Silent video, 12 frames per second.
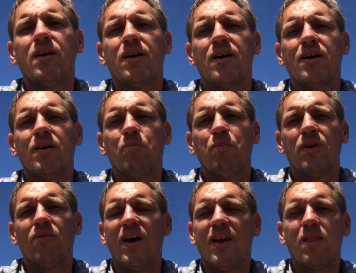
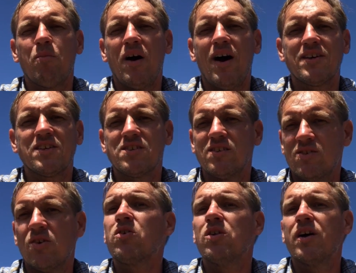but right out of the box it's a
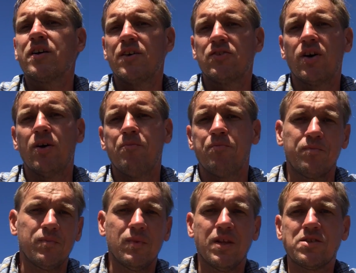little clunky, so
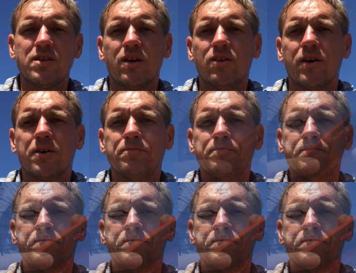let's take a look.